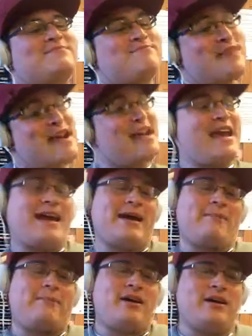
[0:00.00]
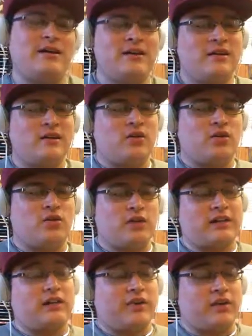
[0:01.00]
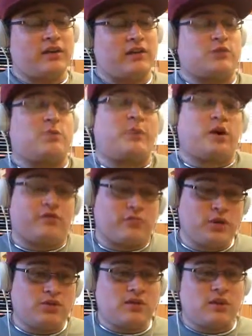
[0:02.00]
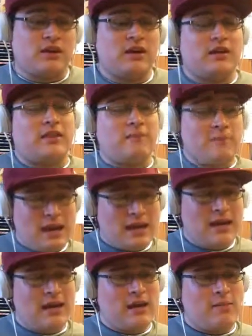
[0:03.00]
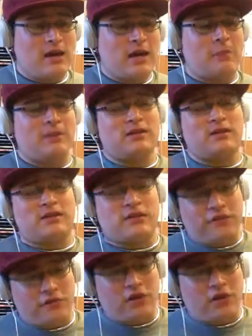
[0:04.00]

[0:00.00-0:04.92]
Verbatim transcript: and mayhem. Or, at the very least, prepare for music. The mayhem happens this